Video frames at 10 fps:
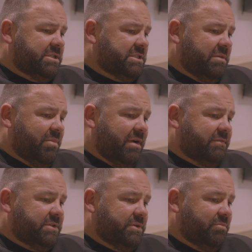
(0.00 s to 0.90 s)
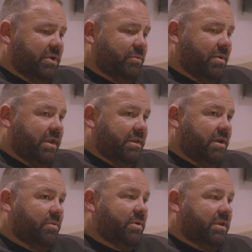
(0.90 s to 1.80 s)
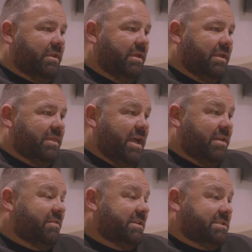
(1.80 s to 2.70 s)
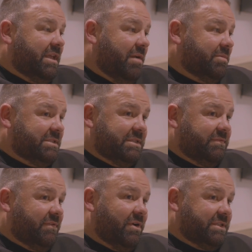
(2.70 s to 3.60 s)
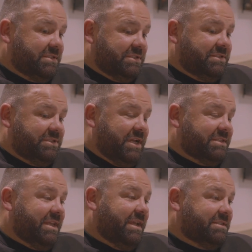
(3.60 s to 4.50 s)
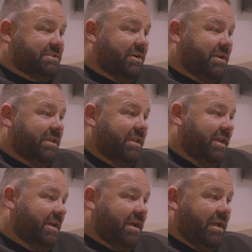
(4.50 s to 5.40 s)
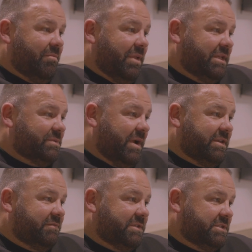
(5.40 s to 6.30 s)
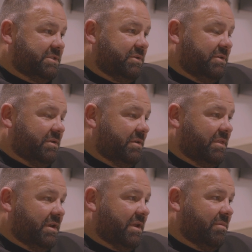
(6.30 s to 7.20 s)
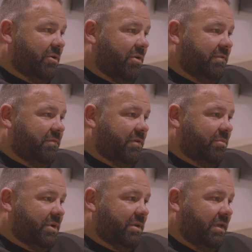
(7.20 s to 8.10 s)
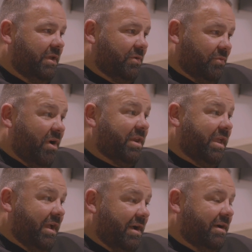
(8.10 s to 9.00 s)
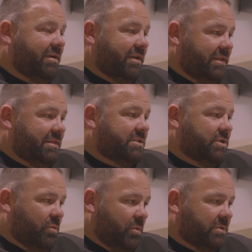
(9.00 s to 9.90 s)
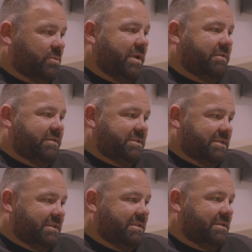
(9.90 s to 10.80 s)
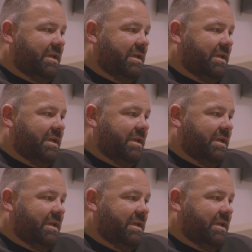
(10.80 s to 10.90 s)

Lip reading: just above too at middleweight, you know, when that eventually happens, there's fights just outside his weight division too that are going to be great for him. But right now in the super welterweight division,